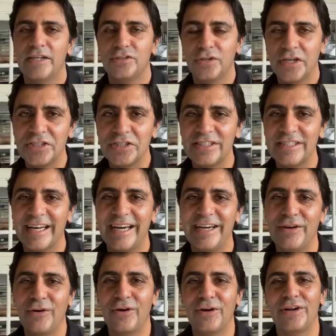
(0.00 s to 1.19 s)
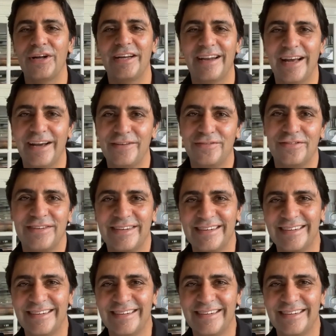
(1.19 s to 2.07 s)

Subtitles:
education side or in life?